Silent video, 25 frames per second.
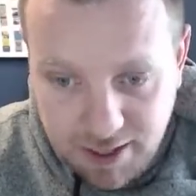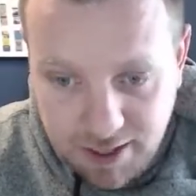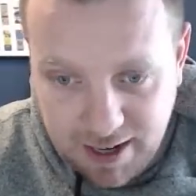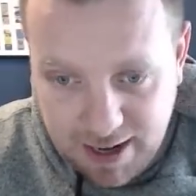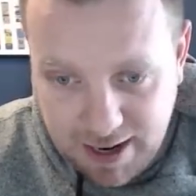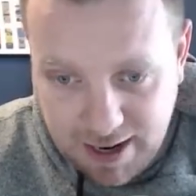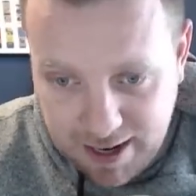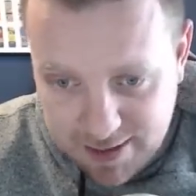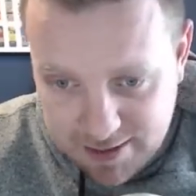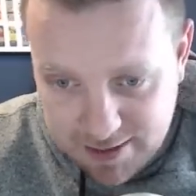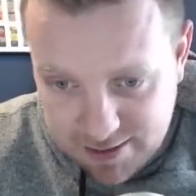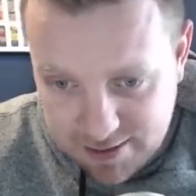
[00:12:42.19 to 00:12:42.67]

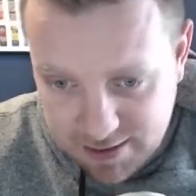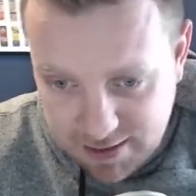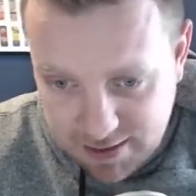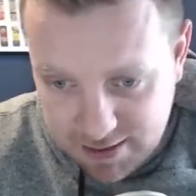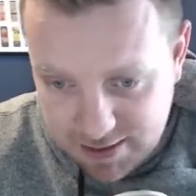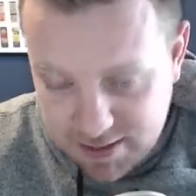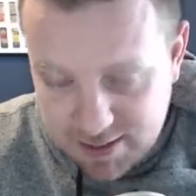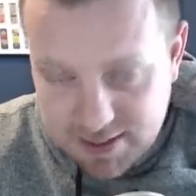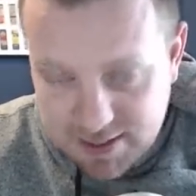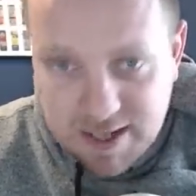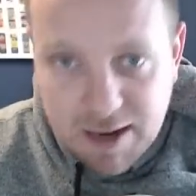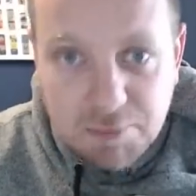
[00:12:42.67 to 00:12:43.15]

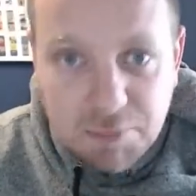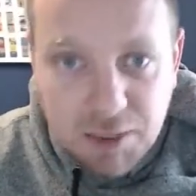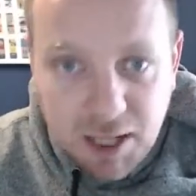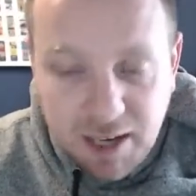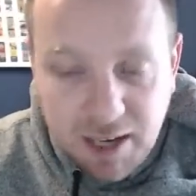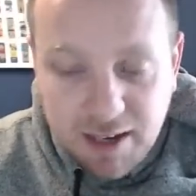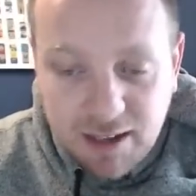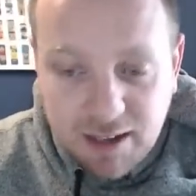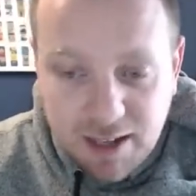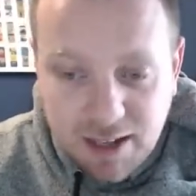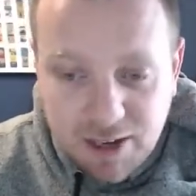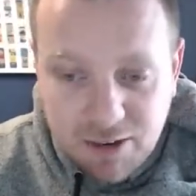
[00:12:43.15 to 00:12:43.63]
It's a
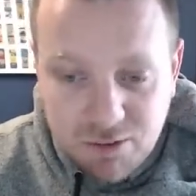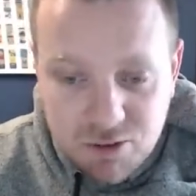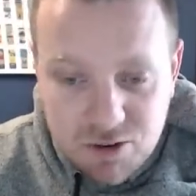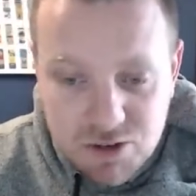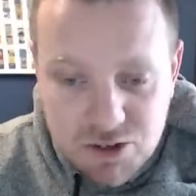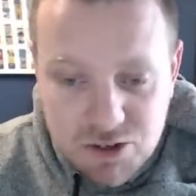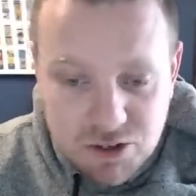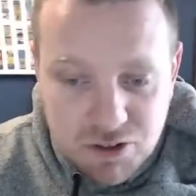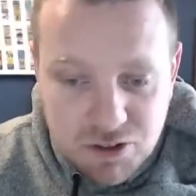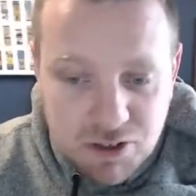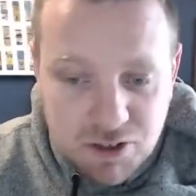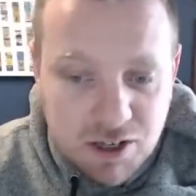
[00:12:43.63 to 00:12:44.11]
templating
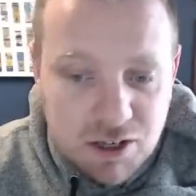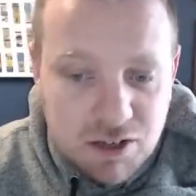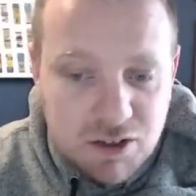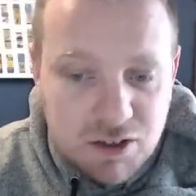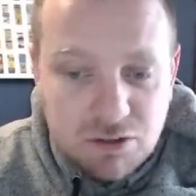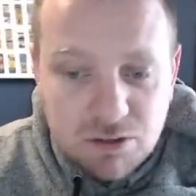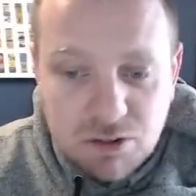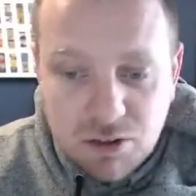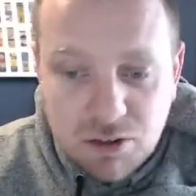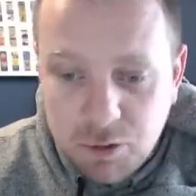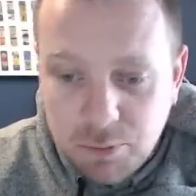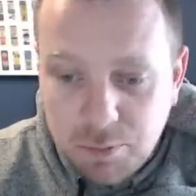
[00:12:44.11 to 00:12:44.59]
language, so you can
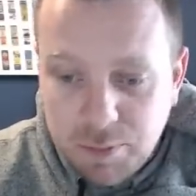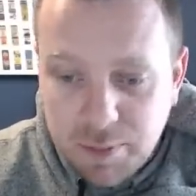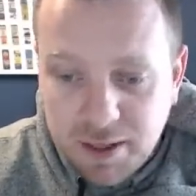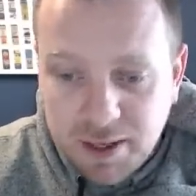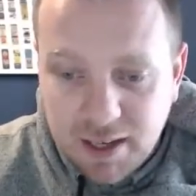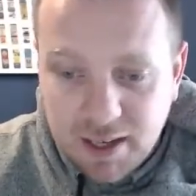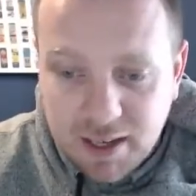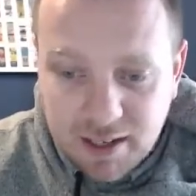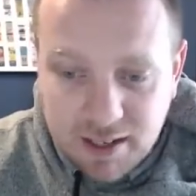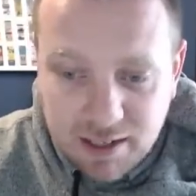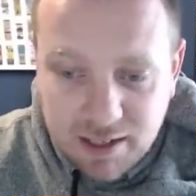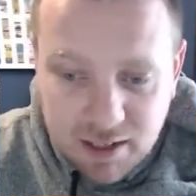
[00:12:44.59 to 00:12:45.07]
do
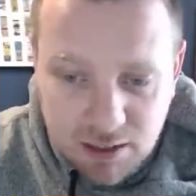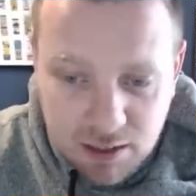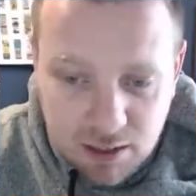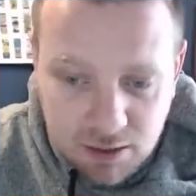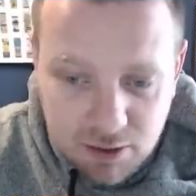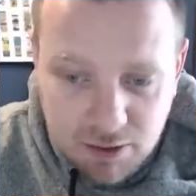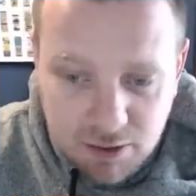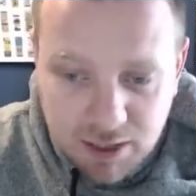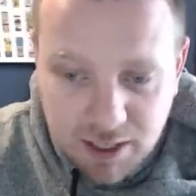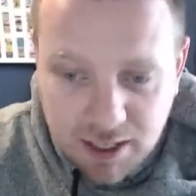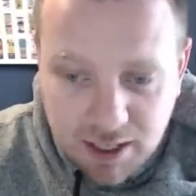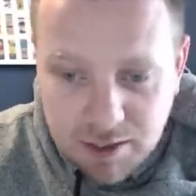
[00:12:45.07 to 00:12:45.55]
looping and
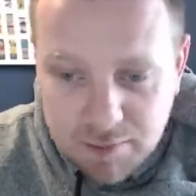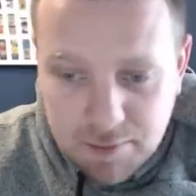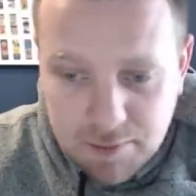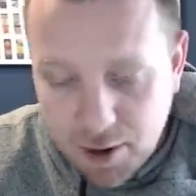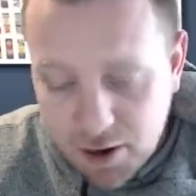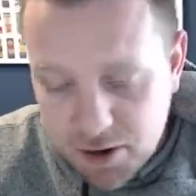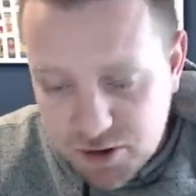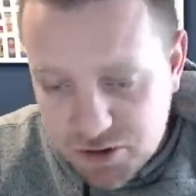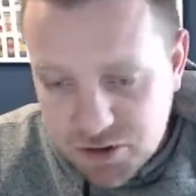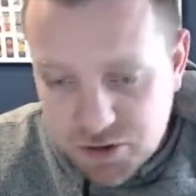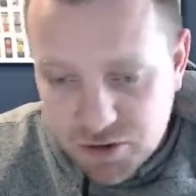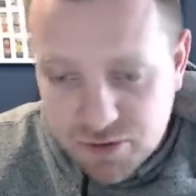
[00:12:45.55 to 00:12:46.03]
including and
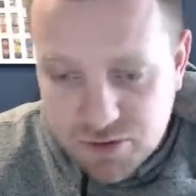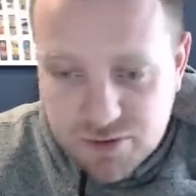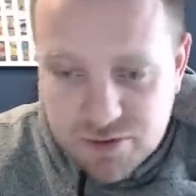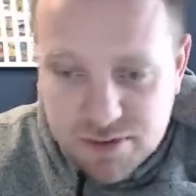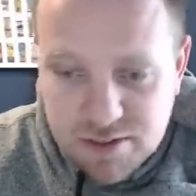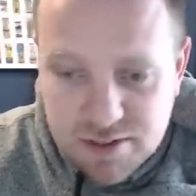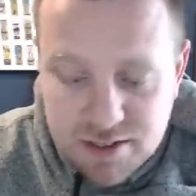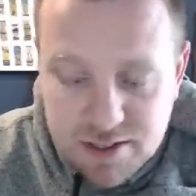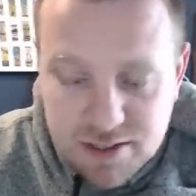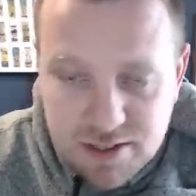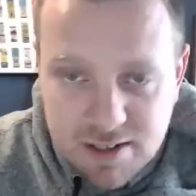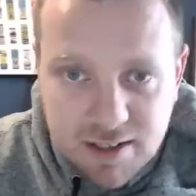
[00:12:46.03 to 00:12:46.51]

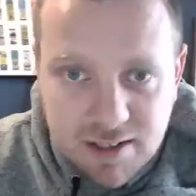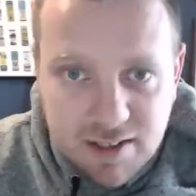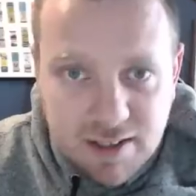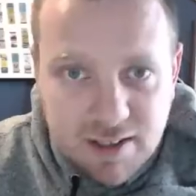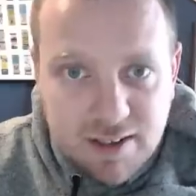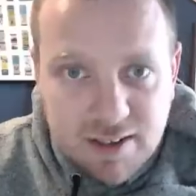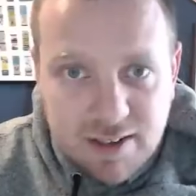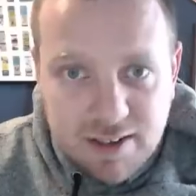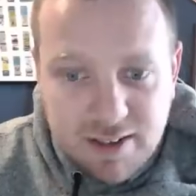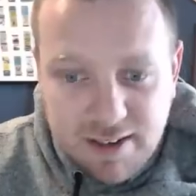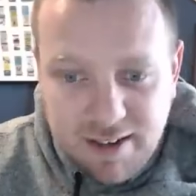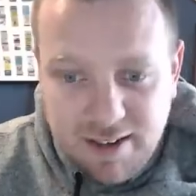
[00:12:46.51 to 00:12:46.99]
partials and
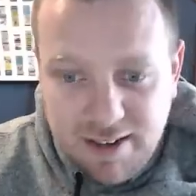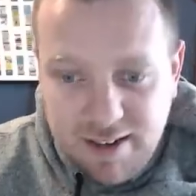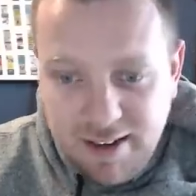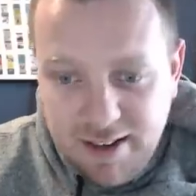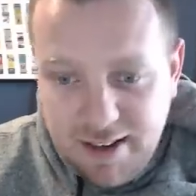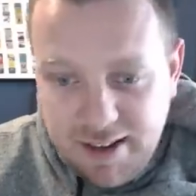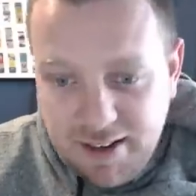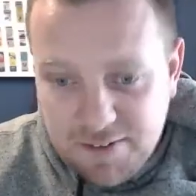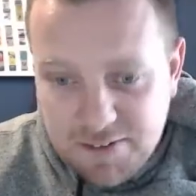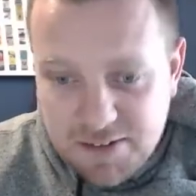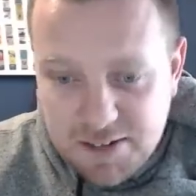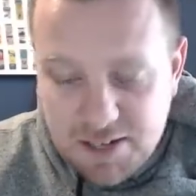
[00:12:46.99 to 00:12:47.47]

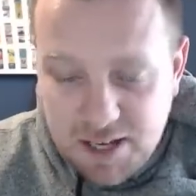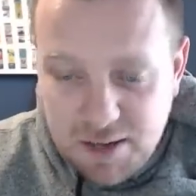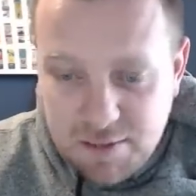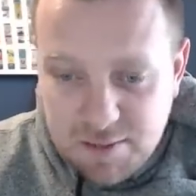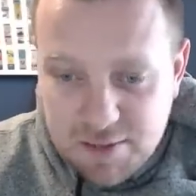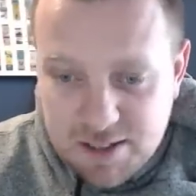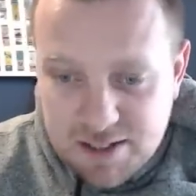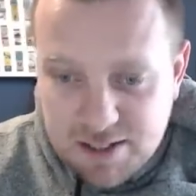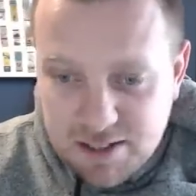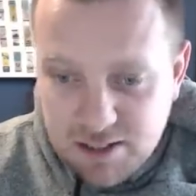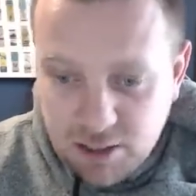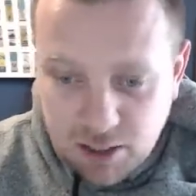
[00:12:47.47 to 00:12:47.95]
if statements.